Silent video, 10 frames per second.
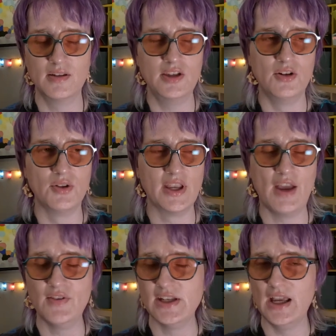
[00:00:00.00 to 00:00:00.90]
you know, like
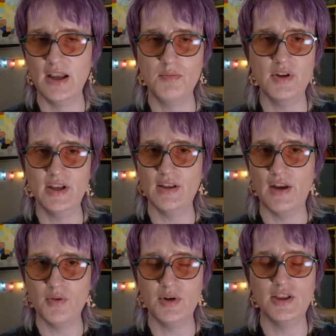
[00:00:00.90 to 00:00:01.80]
having to get anybody,
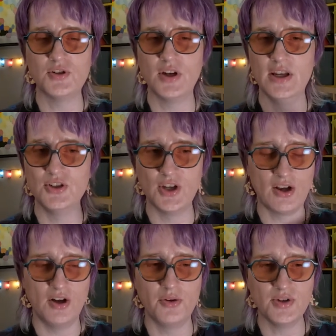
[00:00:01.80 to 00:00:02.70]
everybody in the train,
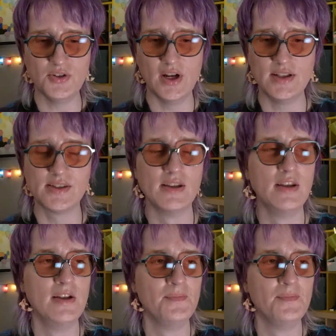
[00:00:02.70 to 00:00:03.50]
check all the restraints